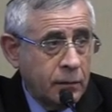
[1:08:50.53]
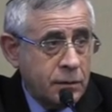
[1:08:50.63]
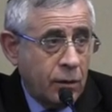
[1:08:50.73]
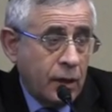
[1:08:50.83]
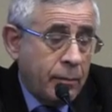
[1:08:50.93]

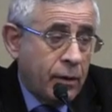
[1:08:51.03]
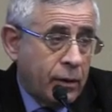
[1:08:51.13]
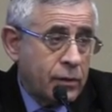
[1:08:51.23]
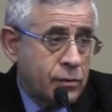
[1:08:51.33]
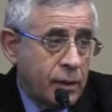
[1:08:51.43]
So
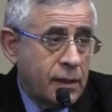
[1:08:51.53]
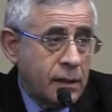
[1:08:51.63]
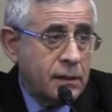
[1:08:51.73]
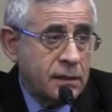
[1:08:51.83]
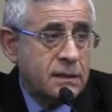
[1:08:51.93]
Lebanon actually,
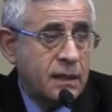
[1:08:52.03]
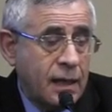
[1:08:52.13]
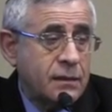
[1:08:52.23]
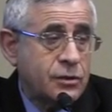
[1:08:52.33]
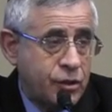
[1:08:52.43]
it's
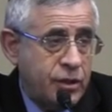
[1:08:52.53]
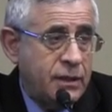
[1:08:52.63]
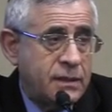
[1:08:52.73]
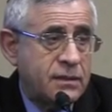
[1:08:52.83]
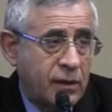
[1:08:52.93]
another
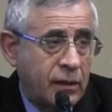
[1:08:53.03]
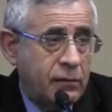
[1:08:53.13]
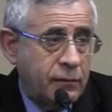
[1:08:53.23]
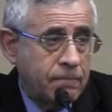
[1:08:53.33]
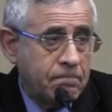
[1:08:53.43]
Shi'i
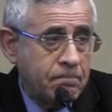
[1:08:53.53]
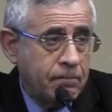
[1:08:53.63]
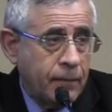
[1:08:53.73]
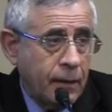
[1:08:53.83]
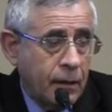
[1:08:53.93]
state
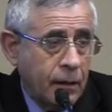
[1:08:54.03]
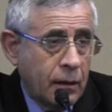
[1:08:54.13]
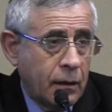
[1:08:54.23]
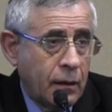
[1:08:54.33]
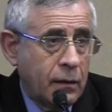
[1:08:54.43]

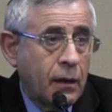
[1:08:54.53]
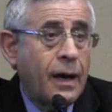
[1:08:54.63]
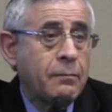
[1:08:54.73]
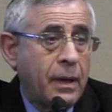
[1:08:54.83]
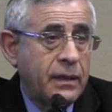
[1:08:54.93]

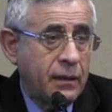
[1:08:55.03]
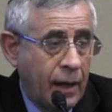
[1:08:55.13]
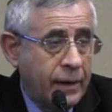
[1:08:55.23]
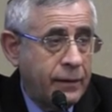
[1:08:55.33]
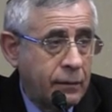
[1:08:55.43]
run by
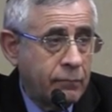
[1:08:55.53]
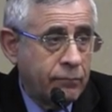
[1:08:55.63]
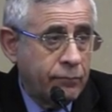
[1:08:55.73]
Iran,